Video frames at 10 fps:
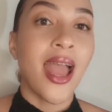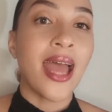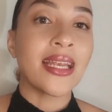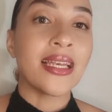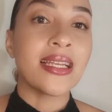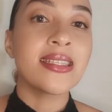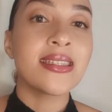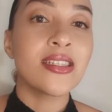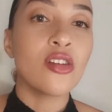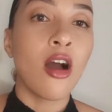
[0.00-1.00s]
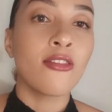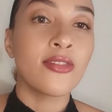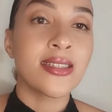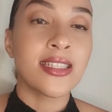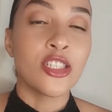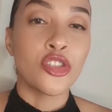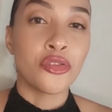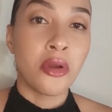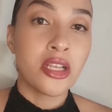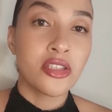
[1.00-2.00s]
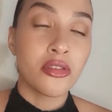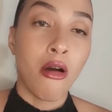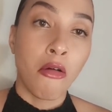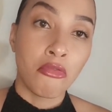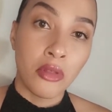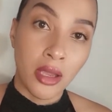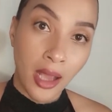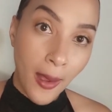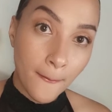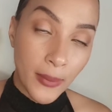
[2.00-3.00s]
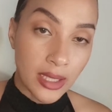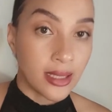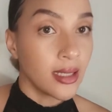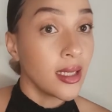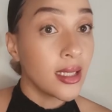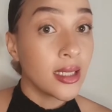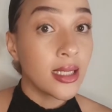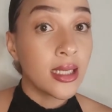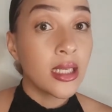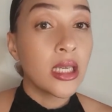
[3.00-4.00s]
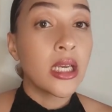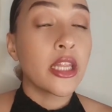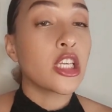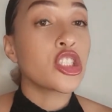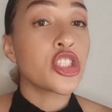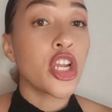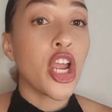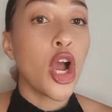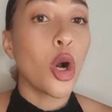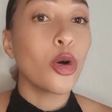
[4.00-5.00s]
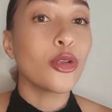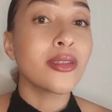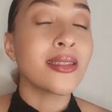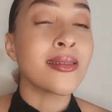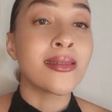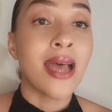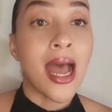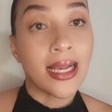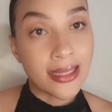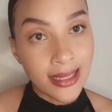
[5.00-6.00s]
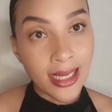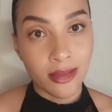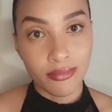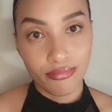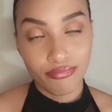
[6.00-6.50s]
and listed office address of the company, the shareholder's name,